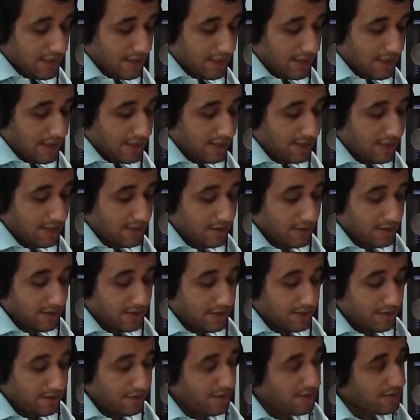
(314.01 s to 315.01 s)
And
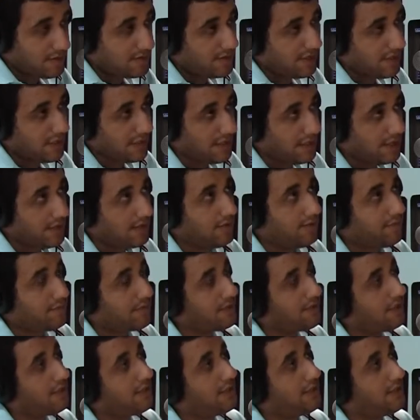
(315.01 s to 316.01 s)
if you seek
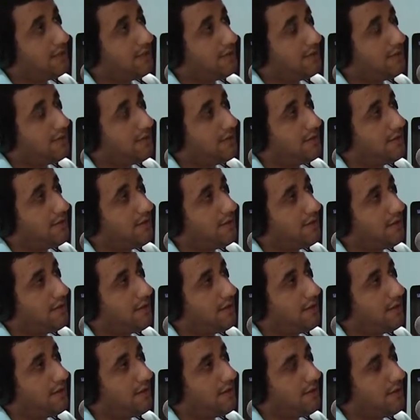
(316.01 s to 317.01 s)
help,
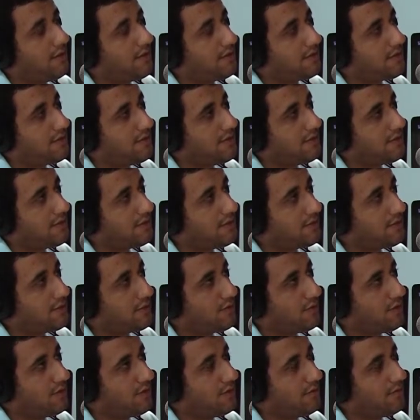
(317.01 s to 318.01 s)
those reasons
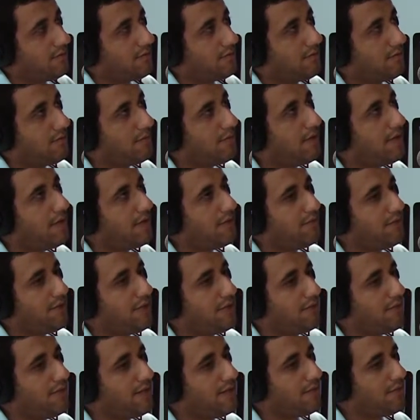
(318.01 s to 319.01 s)
will be
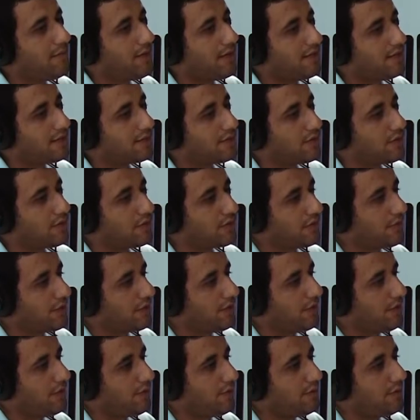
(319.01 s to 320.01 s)
minimized or
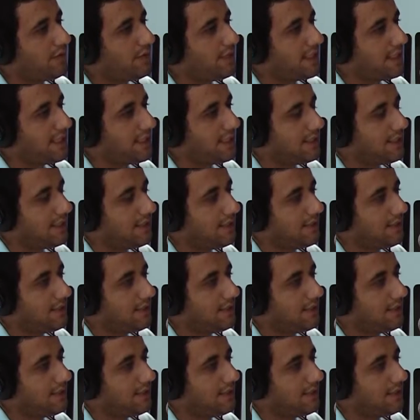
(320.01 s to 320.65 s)
go away.